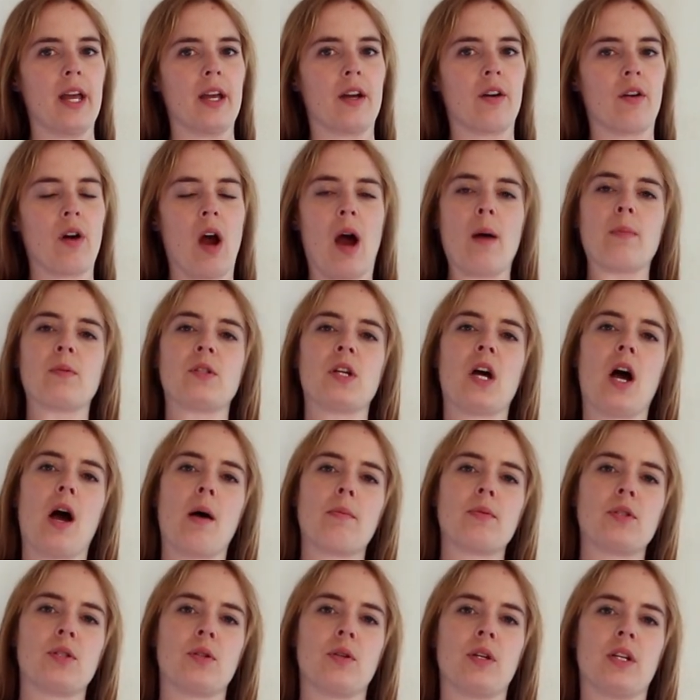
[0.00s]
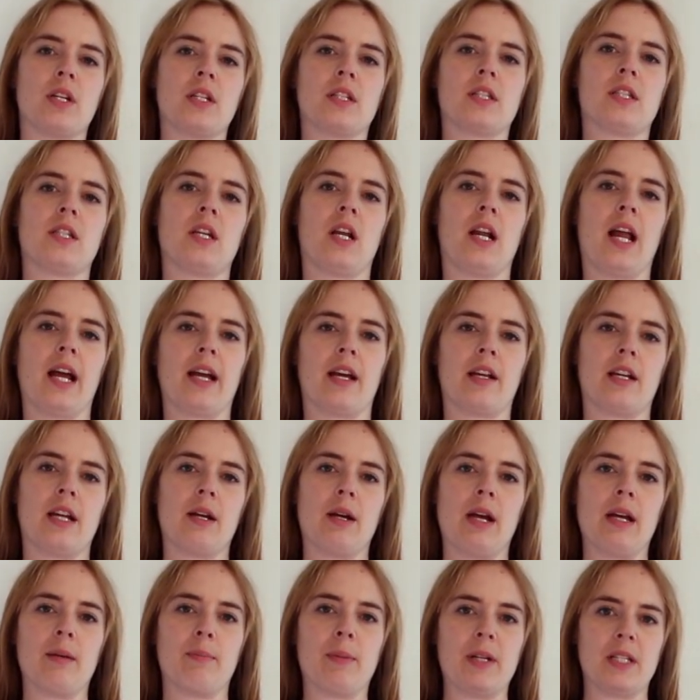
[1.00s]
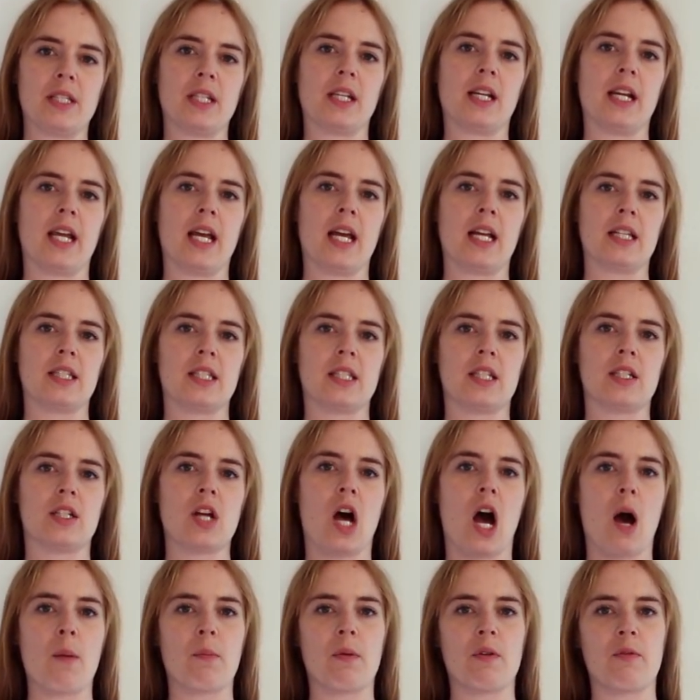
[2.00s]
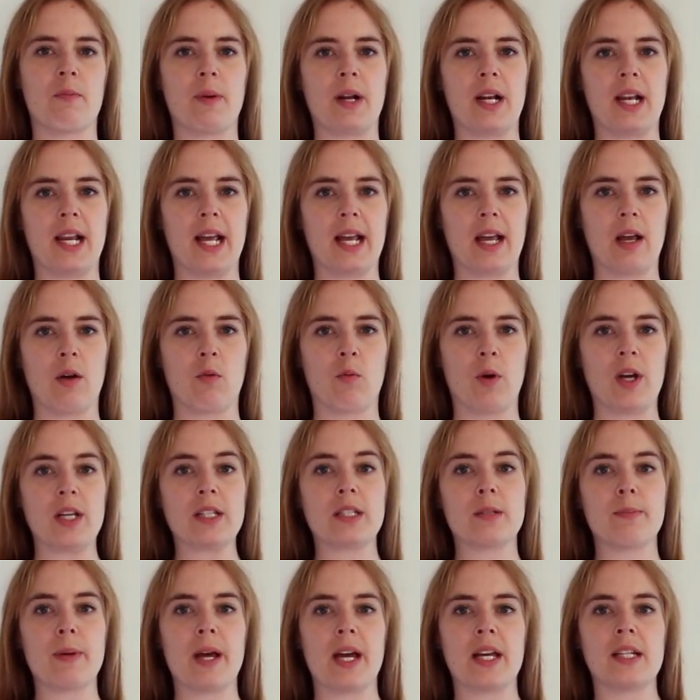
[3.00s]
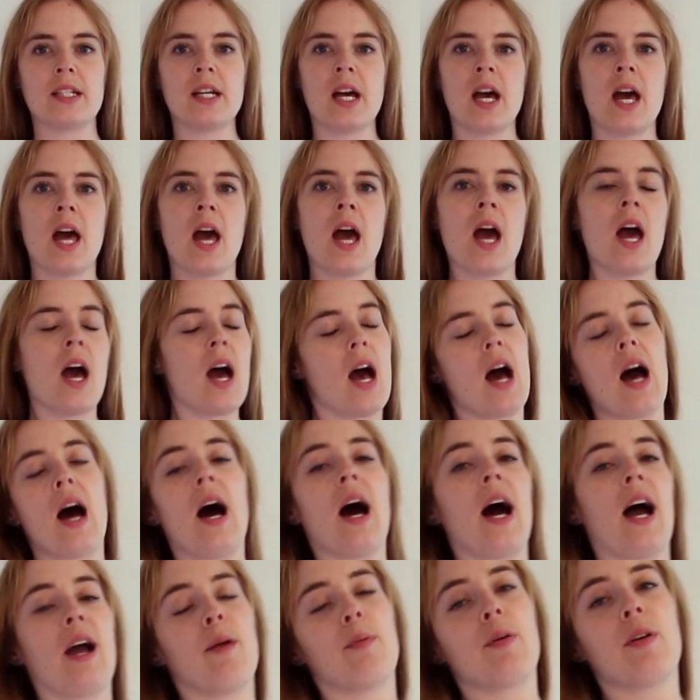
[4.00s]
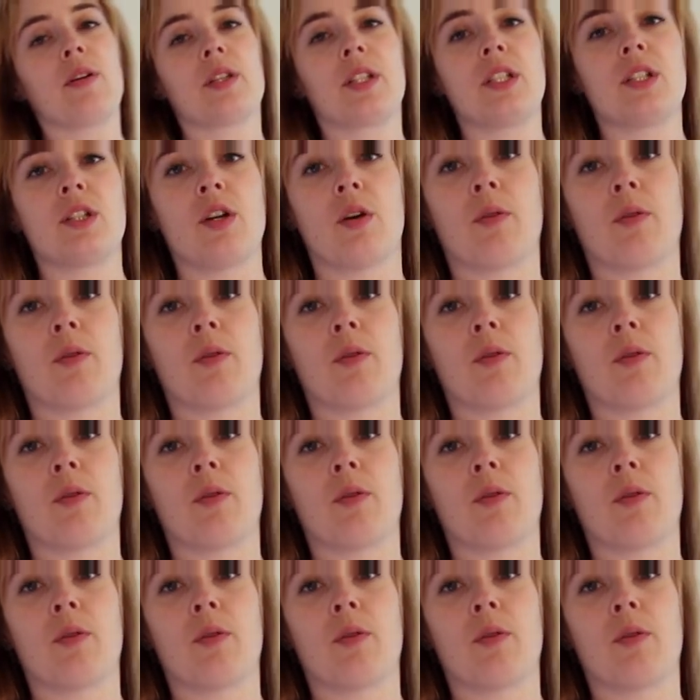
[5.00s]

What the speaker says: a crop top, so you can see like it basically hits the top of my legging waistband. I personally